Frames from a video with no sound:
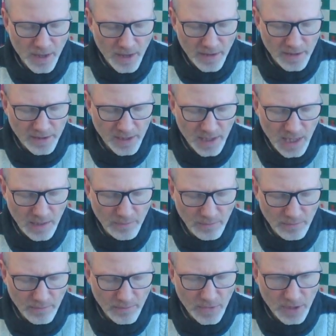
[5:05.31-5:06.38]
The
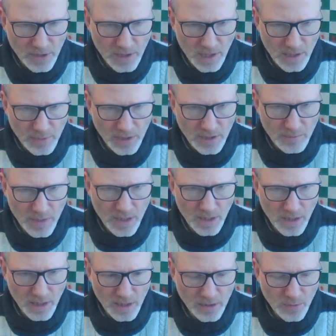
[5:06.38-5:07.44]
same seems to be the
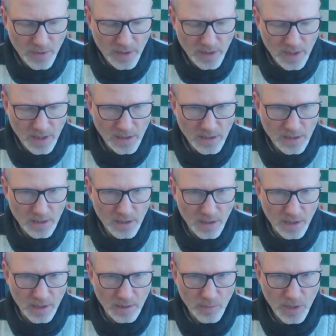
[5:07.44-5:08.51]
case with this
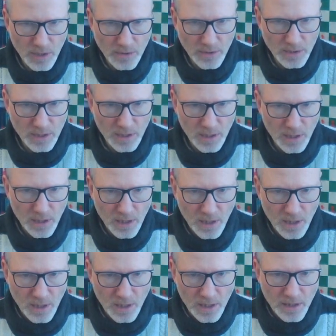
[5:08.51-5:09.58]
knight, because
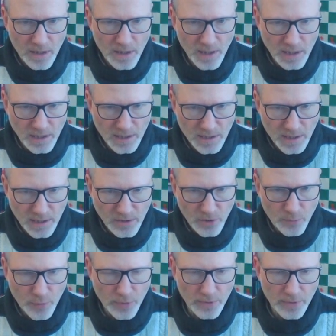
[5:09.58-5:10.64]
this center
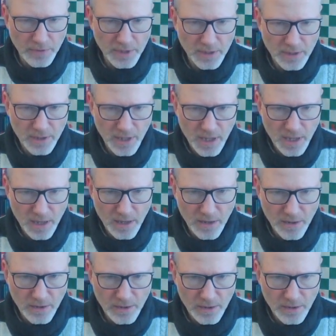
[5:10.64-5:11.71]
pawn is
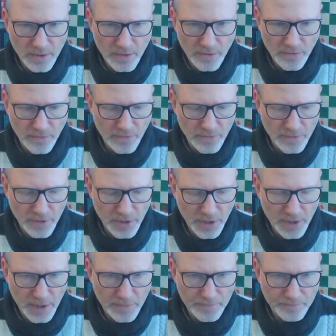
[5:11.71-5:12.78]
here
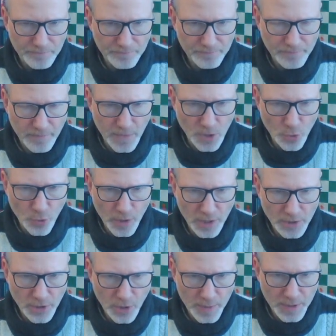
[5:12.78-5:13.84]
doing a job.